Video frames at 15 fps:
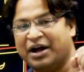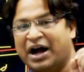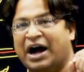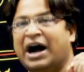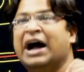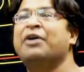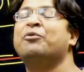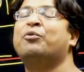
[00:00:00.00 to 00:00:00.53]

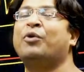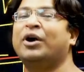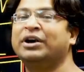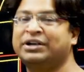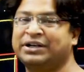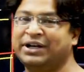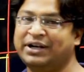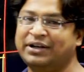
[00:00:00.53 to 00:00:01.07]

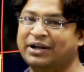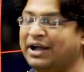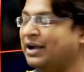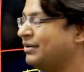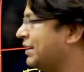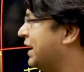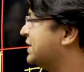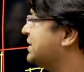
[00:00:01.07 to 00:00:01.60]
wanted,
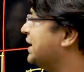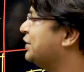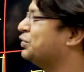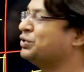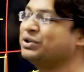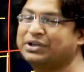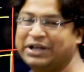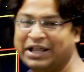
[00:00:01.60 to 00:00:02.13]
as I
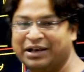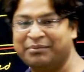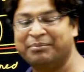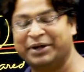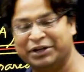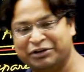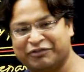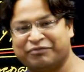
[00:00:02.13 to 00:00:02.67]
tell
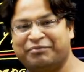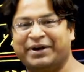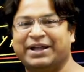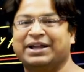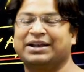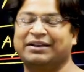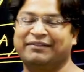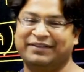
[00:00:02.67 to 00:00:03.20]
many of
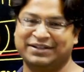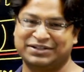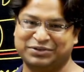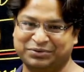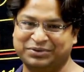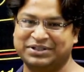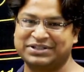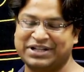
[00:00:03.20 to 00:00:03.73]
my Eklavya
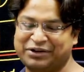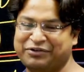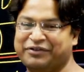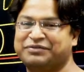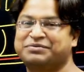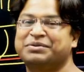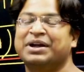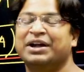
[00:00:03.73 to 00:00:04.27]
students like
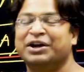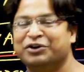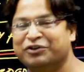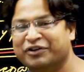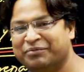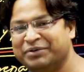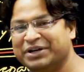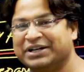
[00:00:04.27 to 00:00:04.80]
who
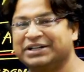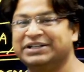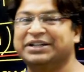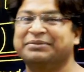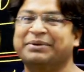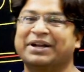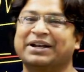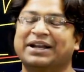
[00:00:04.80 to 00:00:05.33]
have been
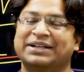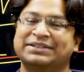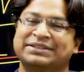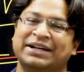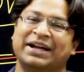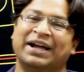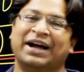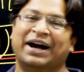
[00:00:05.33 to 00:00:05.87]
attending my class,
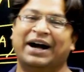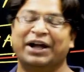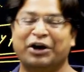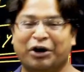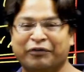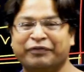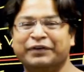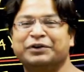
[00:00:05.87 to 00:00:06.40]
I
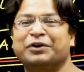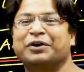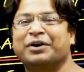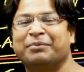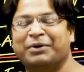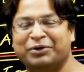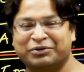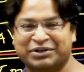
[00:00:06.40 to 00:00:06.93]
often talk
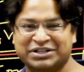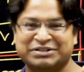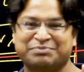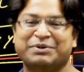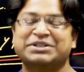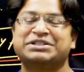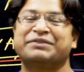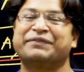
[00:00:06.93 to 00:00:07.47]
about a
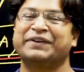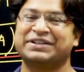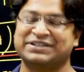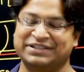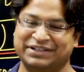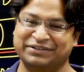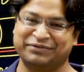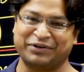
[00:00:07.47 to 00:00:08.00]
specific
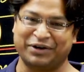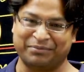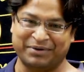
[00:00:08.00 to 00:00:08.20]
scene from